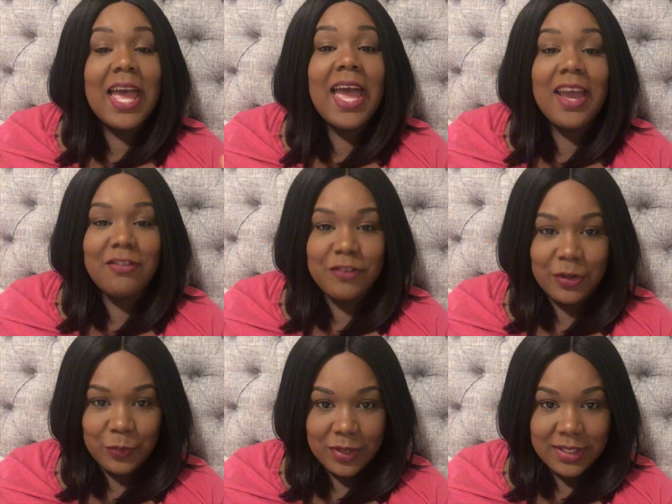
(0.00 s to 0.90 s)

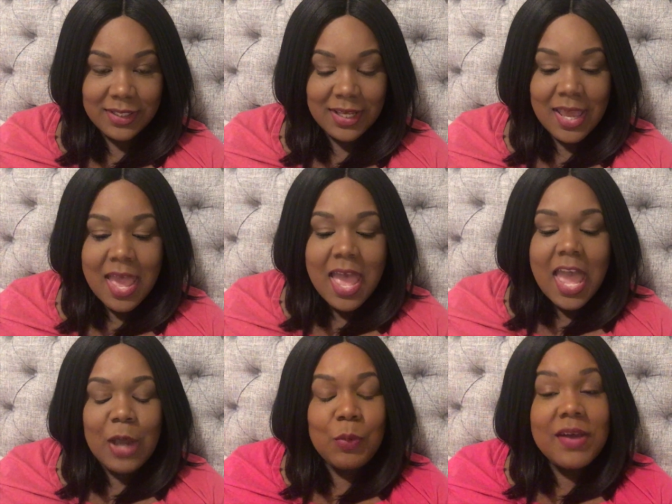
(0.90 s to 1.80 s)
Everyone.
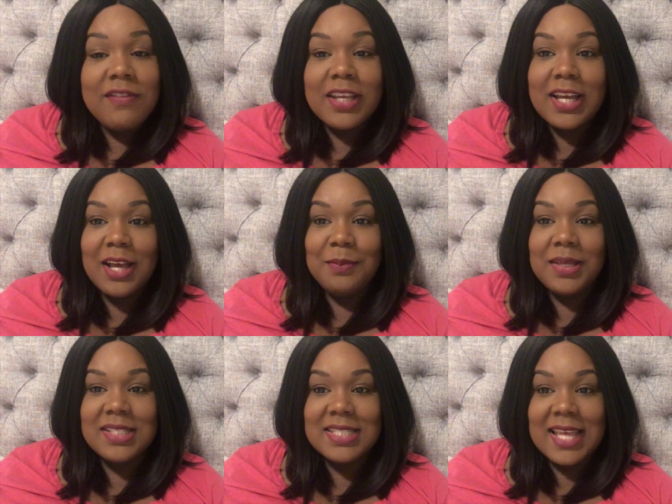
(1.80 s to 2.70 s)
And one of the
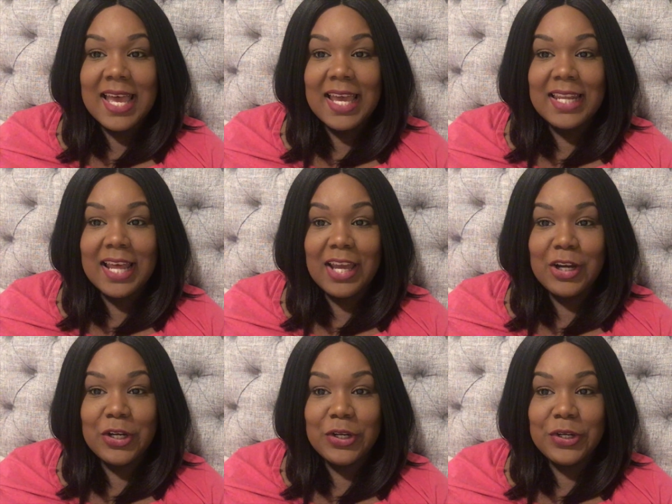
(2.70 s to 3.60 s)
comments that I
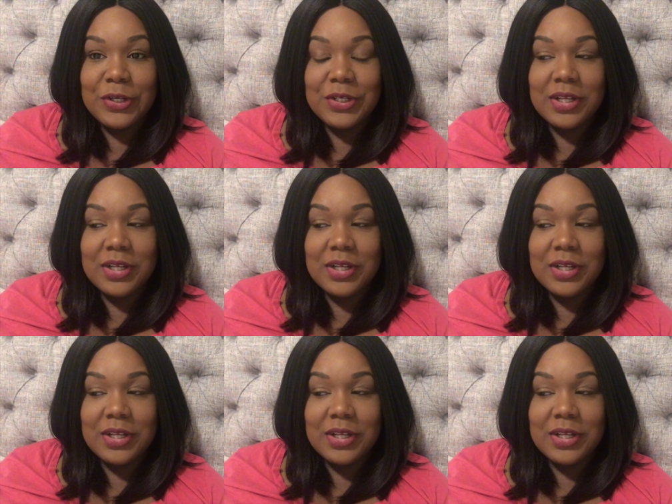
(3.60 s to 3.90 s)
heard,